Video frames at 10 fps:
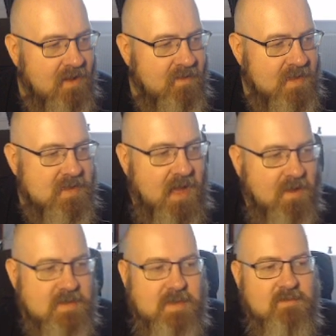it
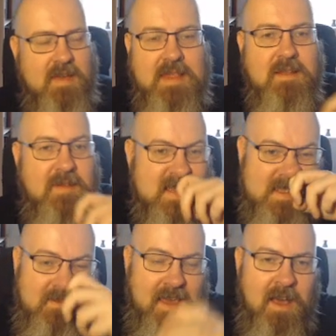goes, you read the
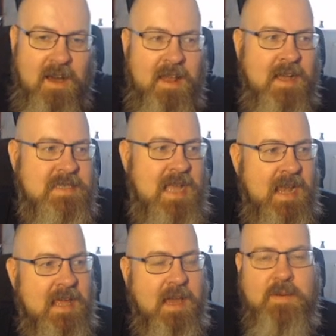rest of it on Ars
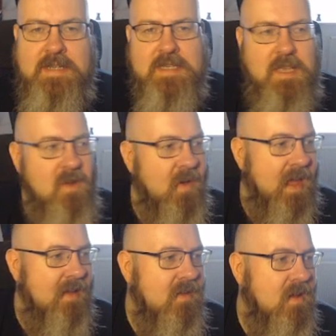Technica, which is
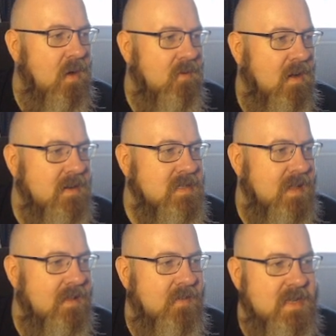annoying. If you're going to offer an
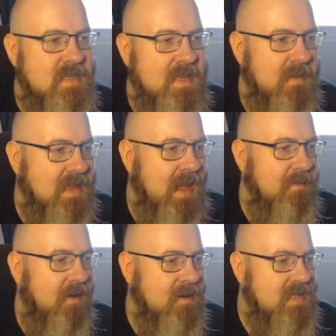RSS feed, just give me a
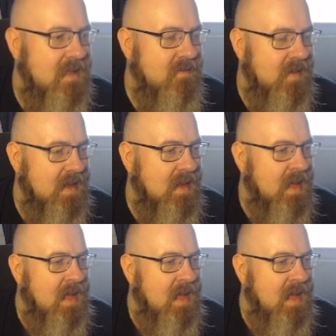damned RSS feed.